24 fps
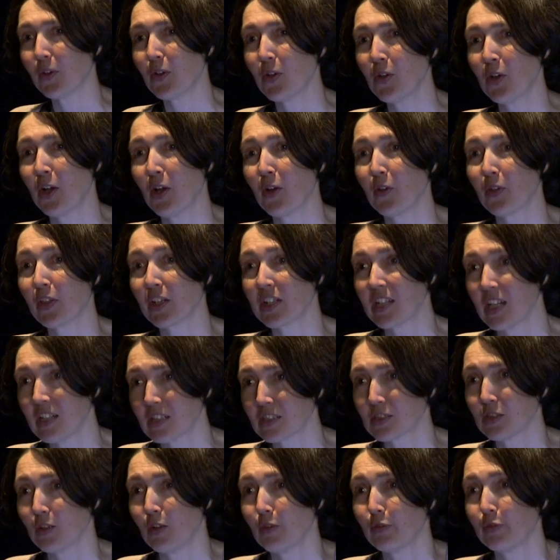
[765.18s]
you know, the
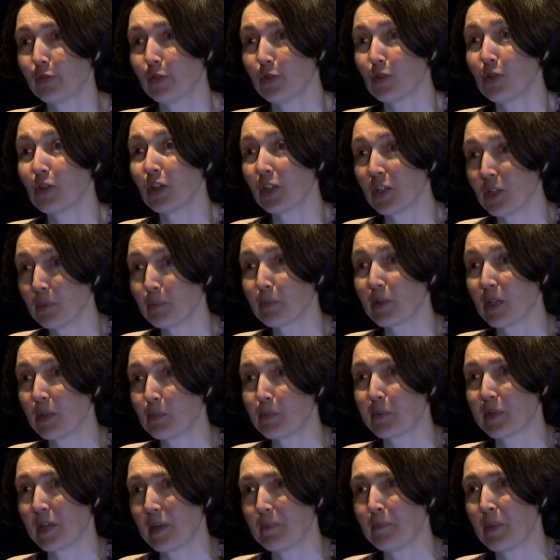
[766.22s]
cutoff for an
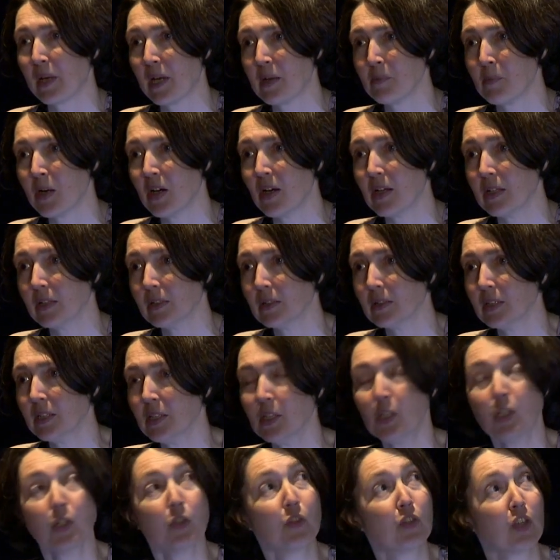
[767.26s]
appropriate BMI.
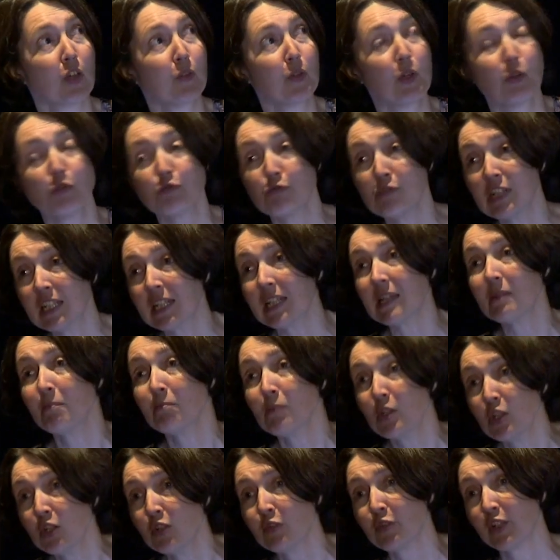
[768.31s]
So you're really
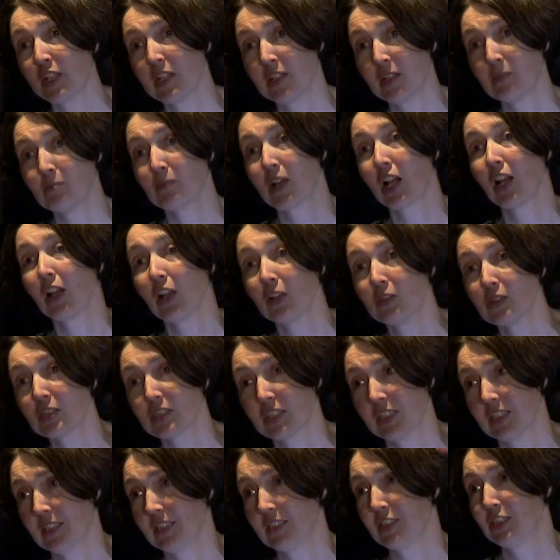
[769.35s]
moving them
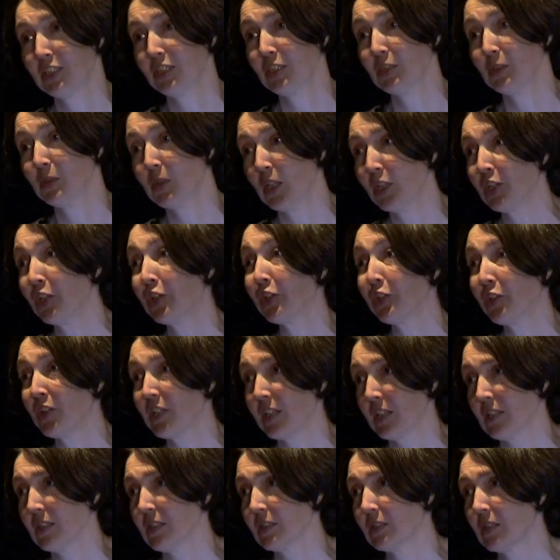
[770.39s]
closer to a good
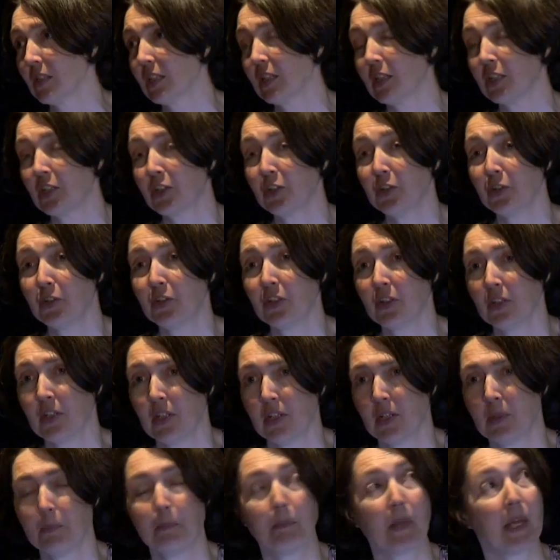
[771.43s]
cut, a good
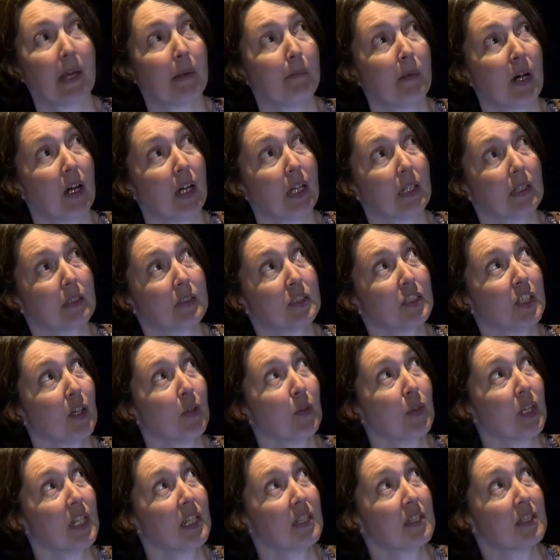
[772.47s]
BMI. So
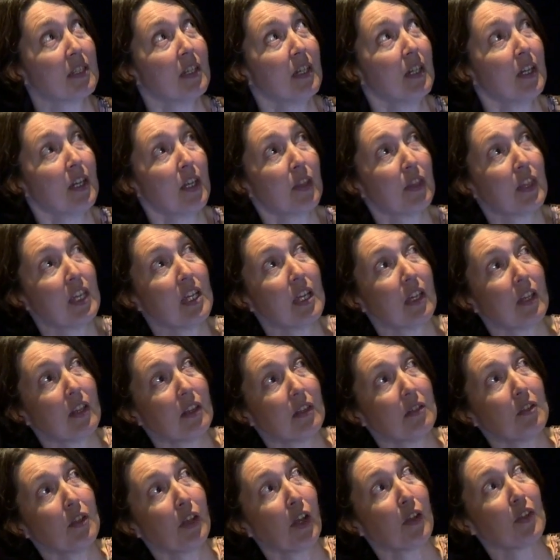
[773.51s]
these, the
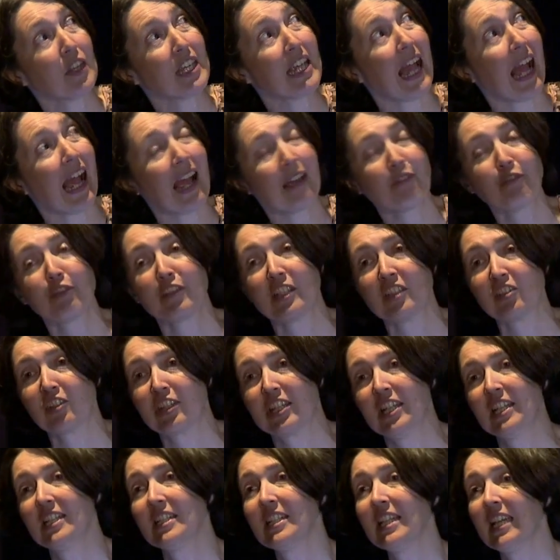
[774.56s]
you know, the average
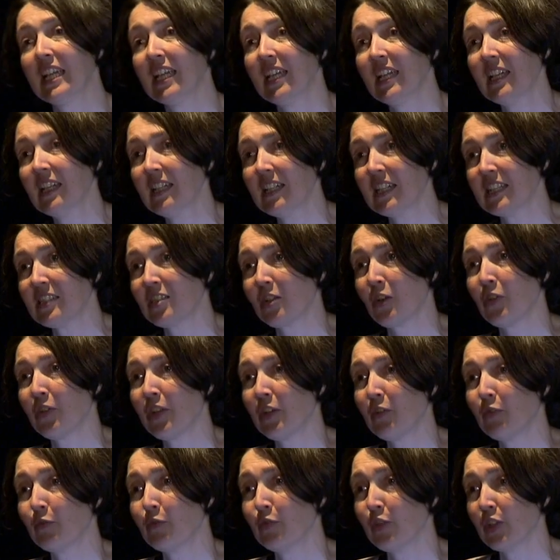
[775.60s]
kid here is on
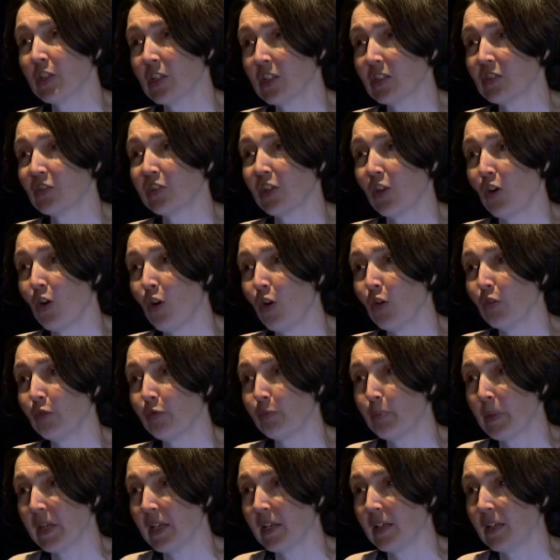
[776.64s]
the verge of
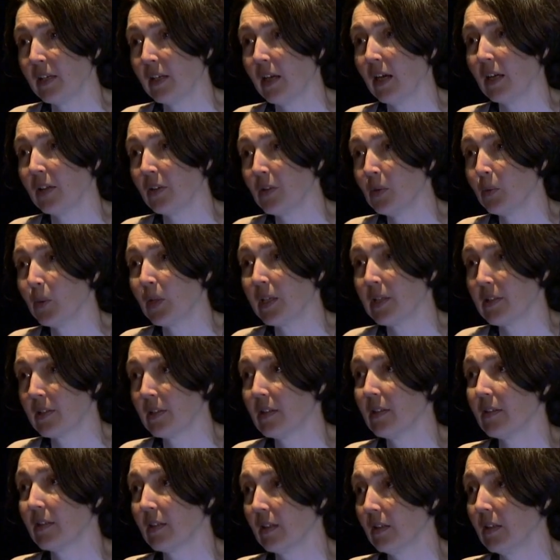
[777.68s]
being underweight
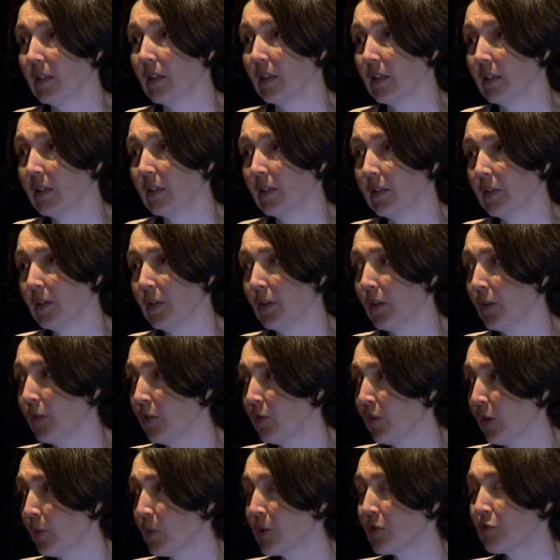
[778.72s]
and stunted.
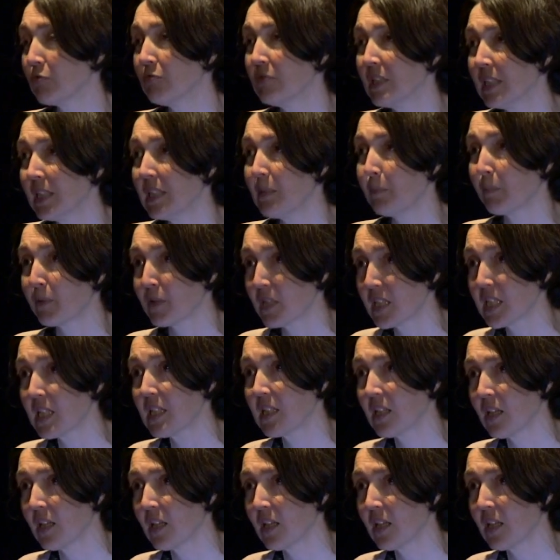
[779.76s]
So it's really pretty